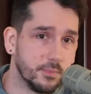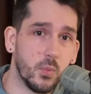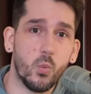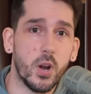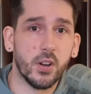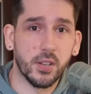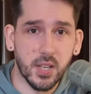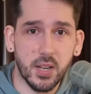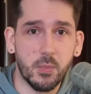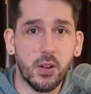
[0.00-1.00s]
what you're
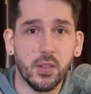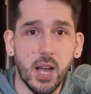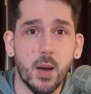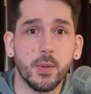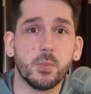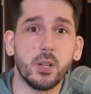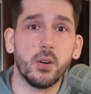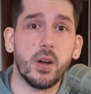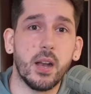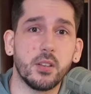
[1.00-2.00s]
excited about in the comments
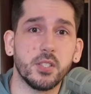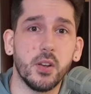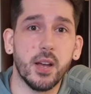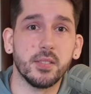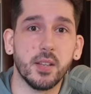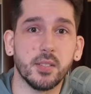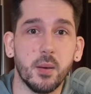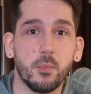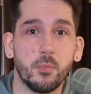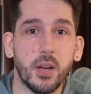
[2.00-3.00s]
below, and I'll see you guys next
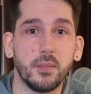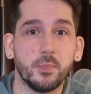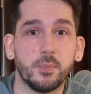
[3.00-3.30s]
time. Bye.